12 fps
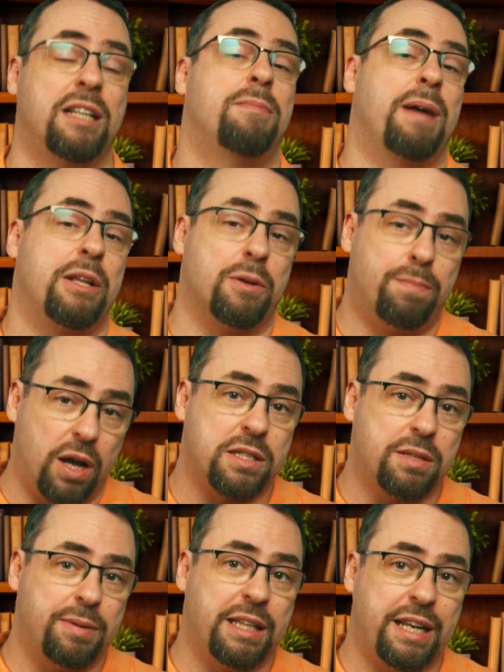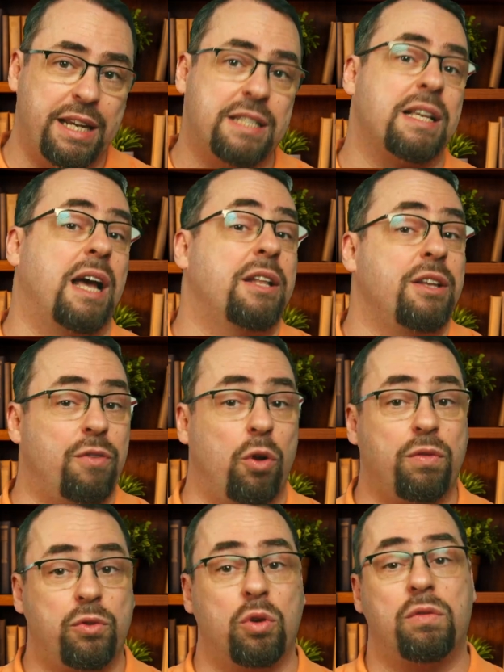by the possibilities and
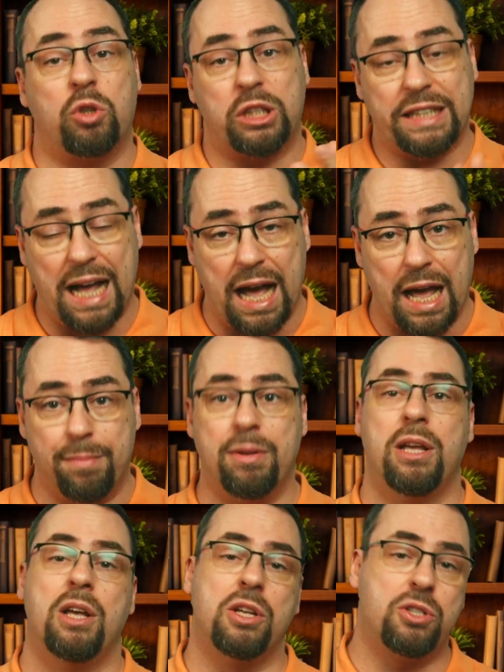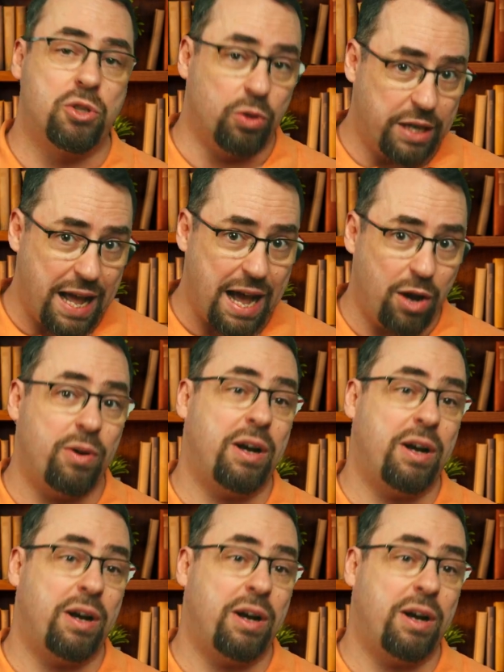evolved over time. So now